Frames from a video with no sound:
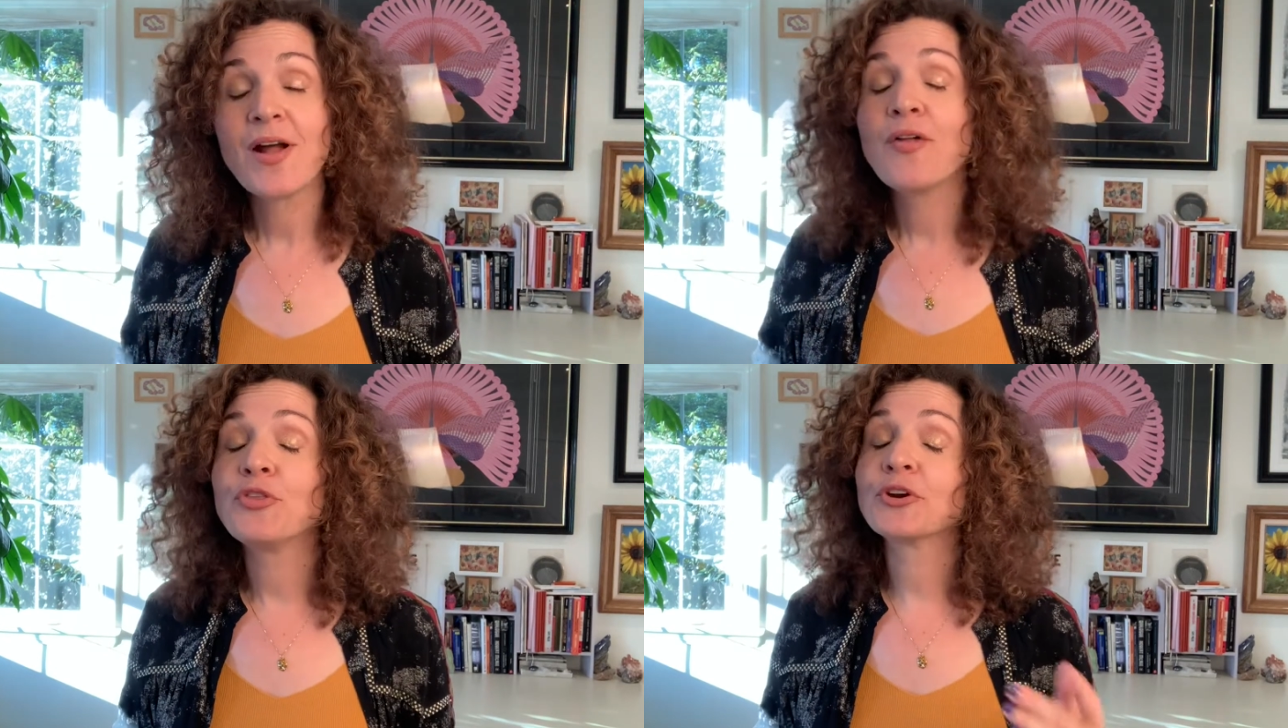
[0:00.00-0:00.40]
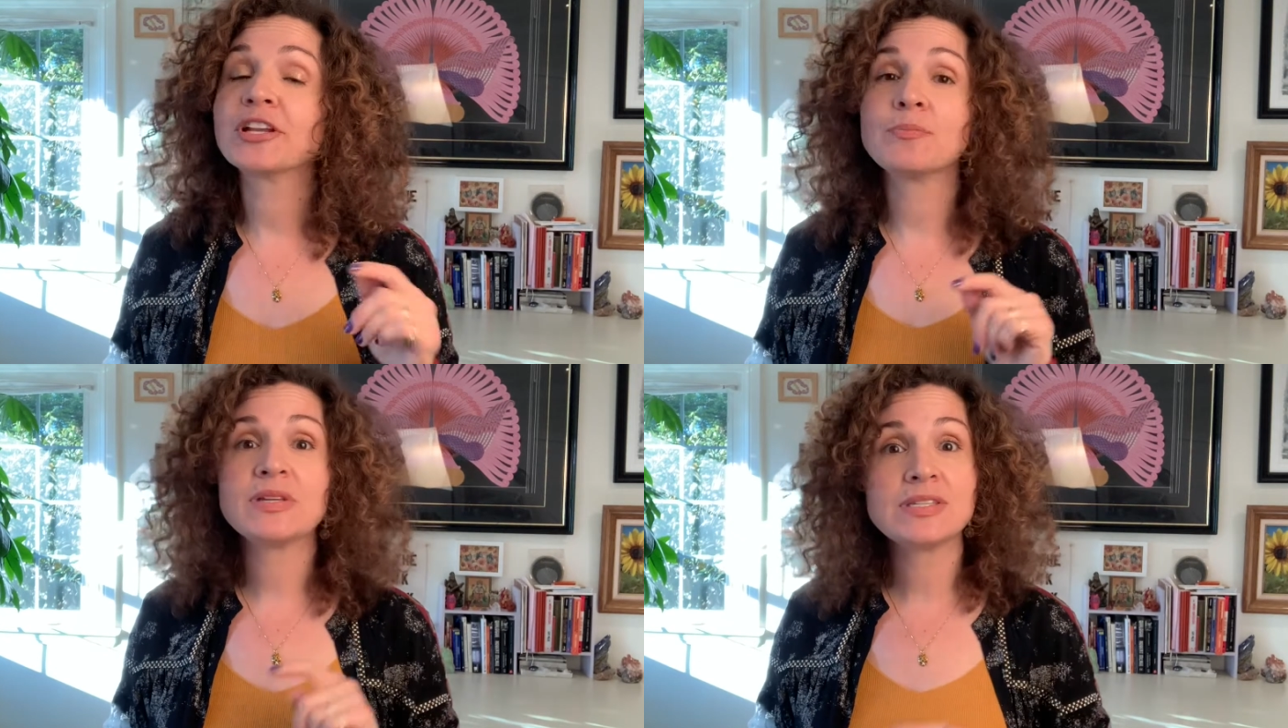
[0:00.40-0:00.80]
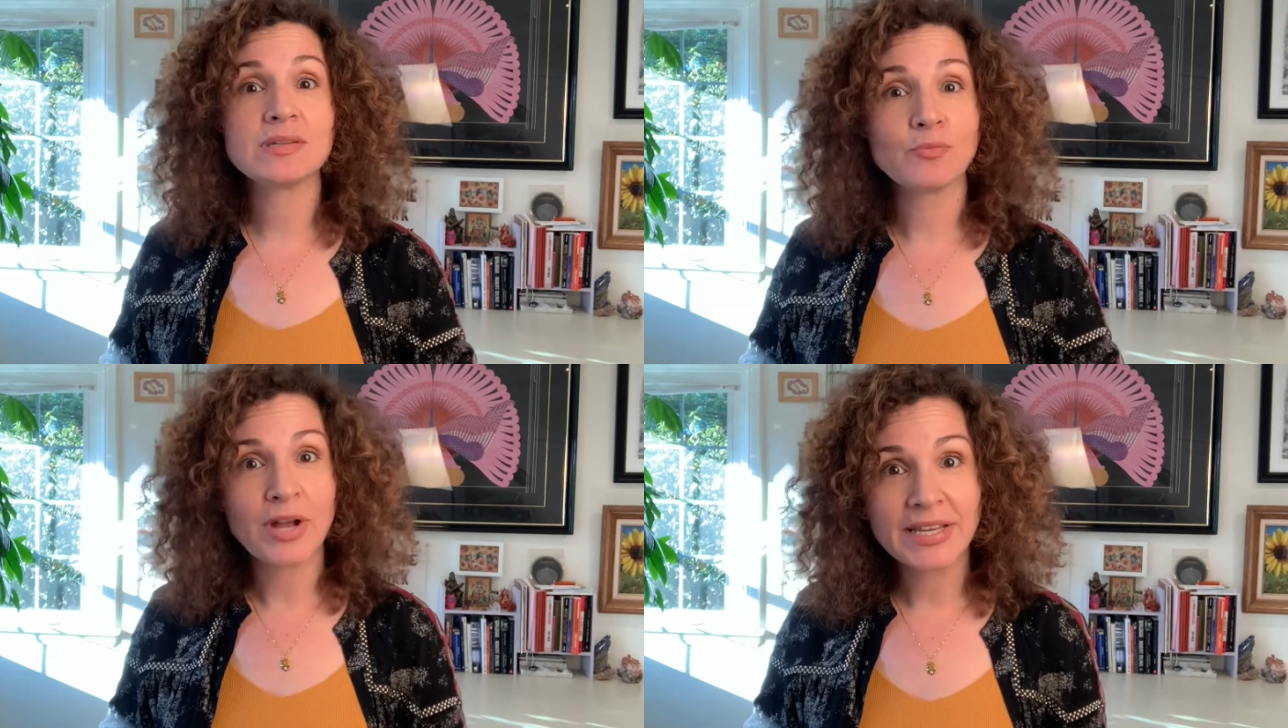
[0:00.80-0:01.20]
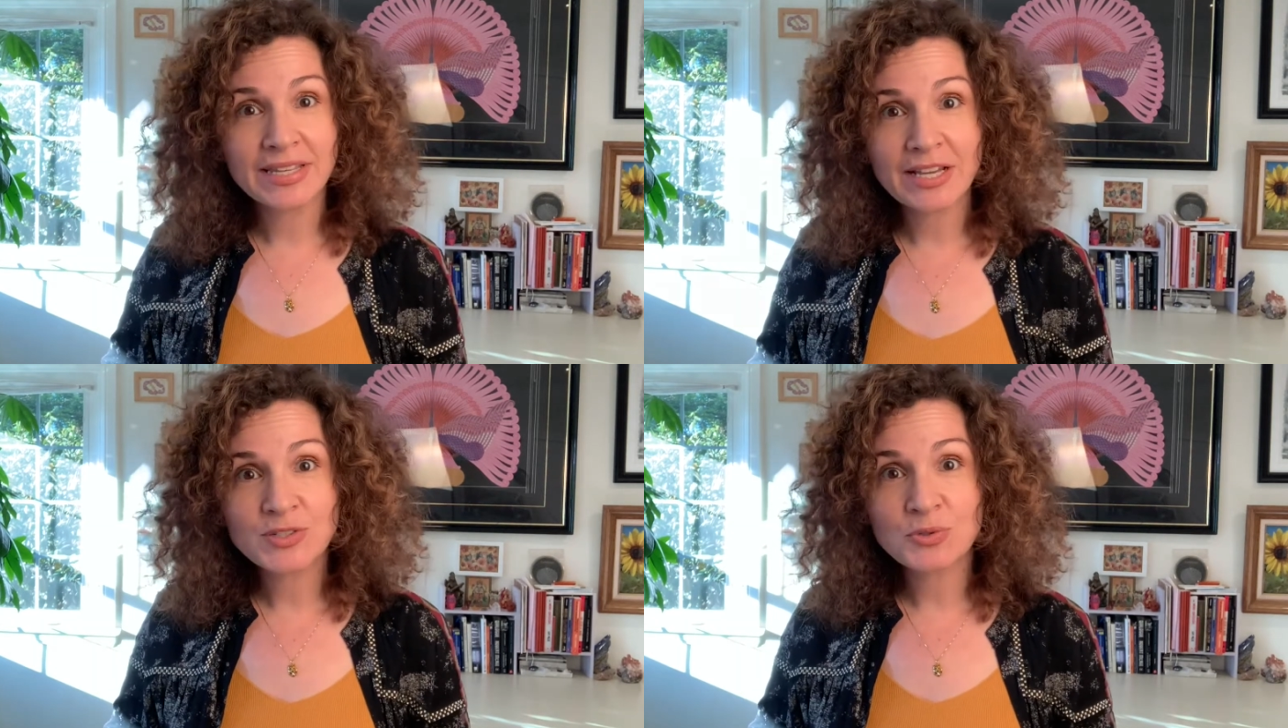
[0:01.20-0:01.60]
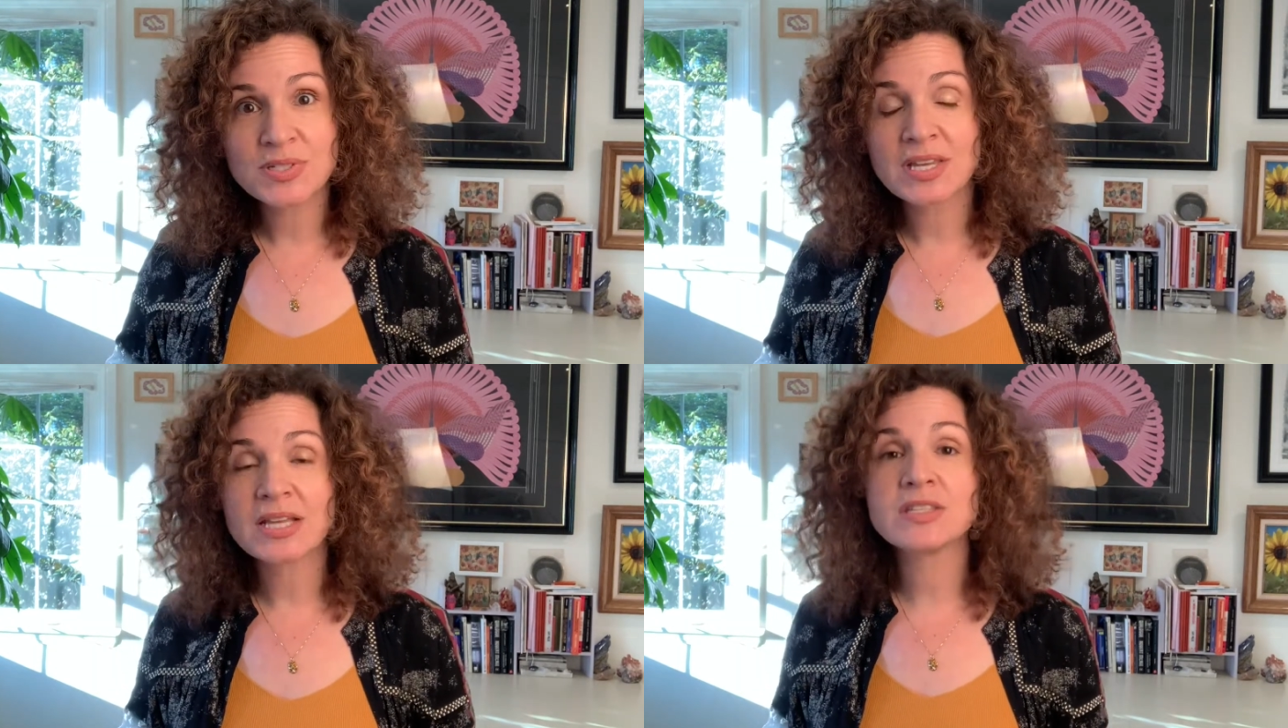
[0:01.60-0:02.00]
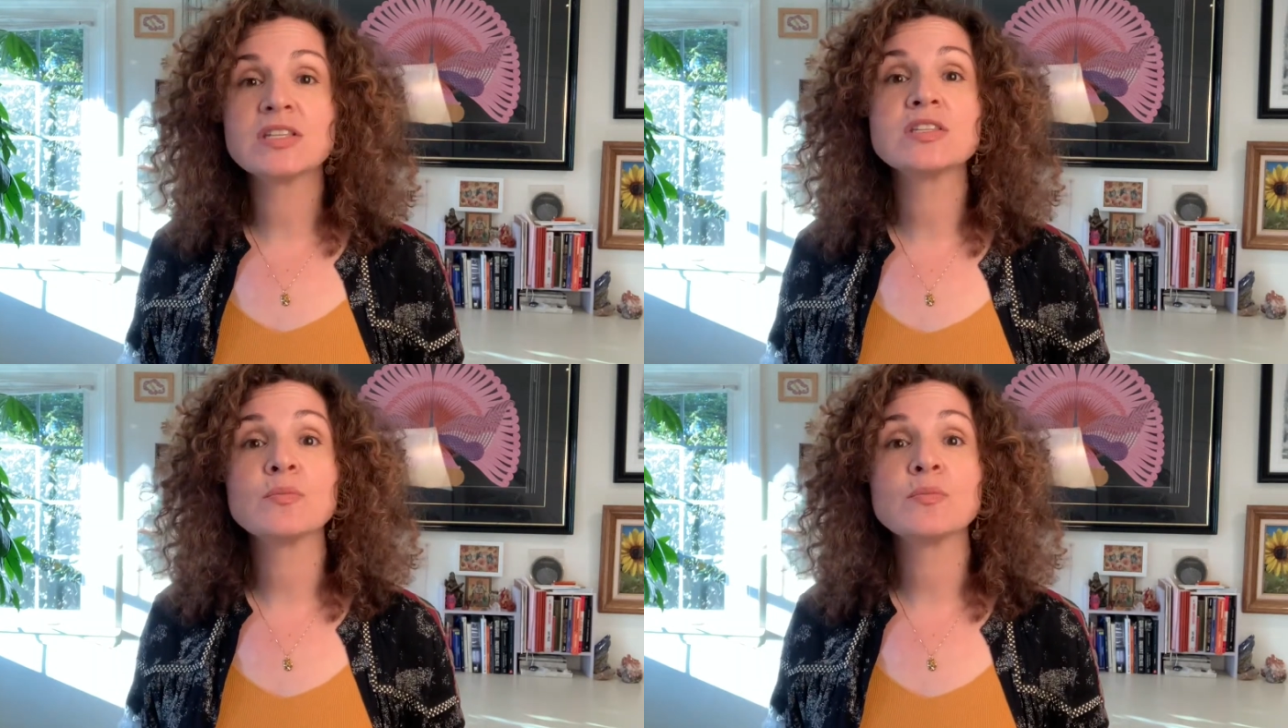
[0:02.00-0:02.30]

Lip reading: There are going to be some writing exercises,